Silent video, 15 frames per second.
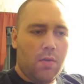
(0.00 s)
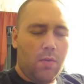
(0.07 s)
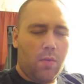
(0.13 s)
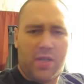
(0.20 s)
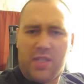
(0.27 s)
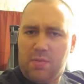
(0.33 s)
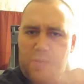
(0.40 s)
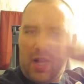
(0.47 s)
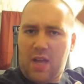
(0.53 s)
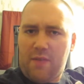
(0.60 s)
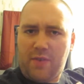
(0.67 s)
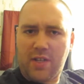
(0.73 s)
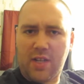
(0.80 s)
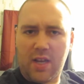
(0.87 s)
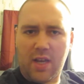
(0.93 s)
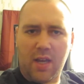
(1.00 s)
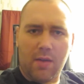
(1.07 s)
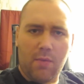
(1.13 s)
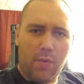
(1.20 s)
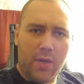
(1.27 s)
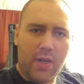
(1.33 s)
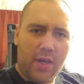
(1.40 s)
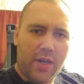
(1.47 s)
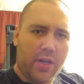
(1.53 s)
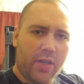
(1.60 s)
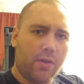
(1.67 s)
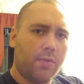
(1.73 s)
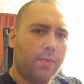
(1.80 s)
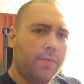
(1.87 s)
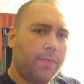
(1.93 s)
What is the plan for today? What are you going to
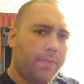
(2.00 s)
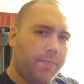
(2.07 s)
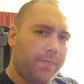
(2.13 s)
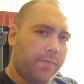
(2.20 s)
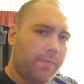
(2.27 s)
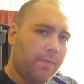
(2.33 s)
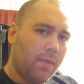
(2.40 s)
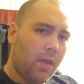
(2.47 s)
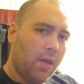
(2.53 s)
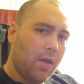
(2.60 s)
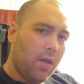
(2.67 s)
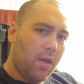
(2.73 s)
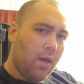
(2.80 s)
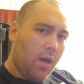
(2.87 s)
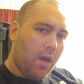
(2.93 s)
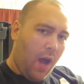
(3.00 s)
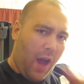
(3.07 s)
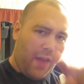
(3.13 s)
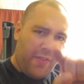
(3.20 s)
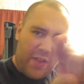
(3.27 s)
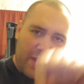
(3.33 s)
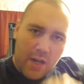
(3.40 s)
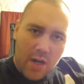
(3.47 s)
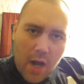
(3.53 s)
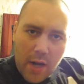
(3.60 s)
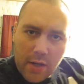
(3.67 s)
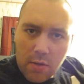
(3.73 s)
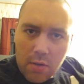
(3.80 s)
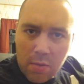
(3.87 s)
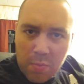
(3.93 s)
do? I think you're on
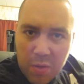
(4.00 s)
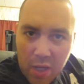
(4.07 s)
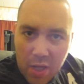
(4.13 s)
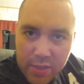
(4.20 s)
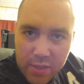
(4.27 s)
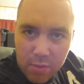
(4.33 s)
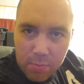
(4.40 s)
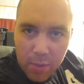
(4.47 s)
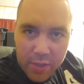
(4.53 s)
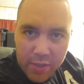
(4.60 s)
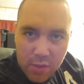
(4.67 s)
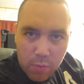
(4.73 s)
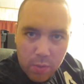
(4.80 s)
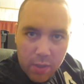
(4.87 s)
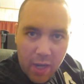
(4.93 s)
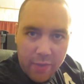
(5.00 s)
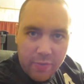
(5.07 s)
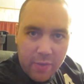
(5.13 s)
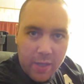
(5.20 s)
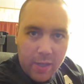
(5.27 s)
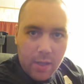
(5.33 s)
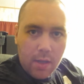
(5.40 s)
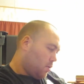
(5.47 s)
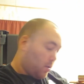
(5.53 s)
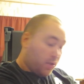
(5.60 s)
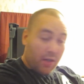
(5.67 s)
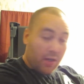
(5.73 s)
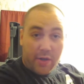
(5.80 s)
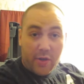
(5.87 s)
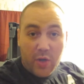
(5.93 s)
Google Plus too much is what I think. You
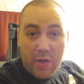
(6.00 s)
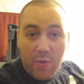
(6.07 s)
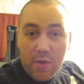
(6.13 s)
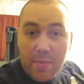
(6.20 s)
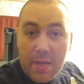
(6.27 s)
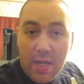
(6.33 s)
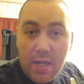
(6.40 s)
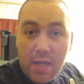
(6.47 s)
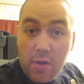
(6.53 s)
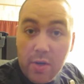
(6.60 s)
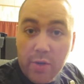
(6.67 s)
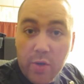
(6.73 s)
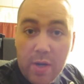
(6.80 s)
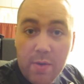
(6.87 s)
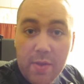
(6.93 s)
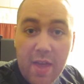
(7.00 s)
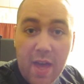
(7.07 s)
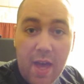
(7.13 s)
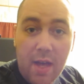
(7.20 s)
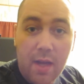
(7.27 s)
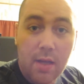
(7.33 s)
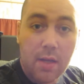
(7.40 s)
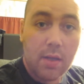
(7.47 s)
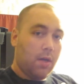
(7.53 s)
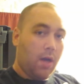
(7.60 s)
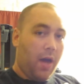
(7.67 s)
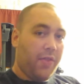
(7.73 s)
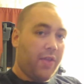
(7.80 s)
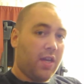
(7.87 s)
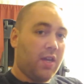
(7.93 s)
don't agree with me? You don't agree with that?
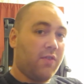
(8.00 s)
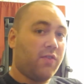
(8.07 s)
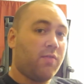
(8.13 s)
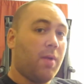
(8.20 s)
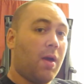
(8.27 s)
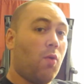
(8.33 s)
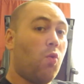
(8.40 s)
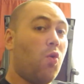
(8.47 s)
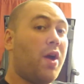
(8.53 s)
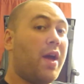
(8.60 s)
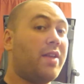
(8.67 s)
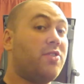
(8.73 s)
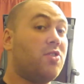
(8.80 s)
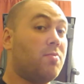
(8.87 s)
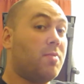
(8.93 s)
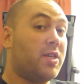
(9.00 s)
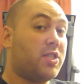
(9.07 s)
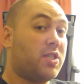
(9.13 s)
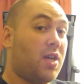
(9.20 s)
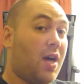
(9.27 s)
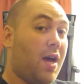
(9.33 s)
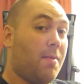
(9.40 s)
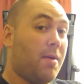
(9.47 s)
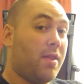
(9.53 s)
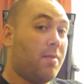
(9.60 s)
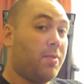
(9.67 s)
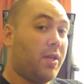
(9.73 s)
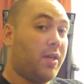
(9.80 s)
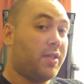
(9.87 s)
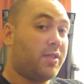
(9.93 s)
I think you've spent way too much time on the
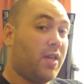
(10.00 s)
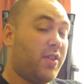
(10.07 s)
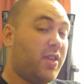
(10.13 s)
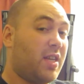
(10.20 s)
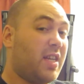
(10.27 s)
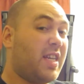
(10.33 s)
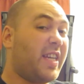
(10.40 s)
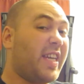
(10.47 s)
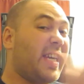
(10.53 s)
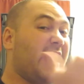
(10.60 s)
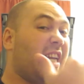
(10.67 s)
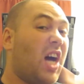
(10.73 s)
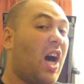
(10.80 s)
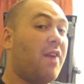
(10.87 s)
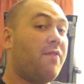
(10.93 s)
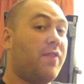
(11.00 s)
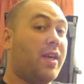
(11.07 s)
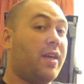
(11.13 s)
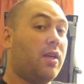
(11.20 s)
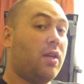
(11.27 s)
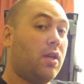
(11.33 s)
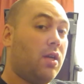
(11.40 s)
Plus. I think you need to get off it.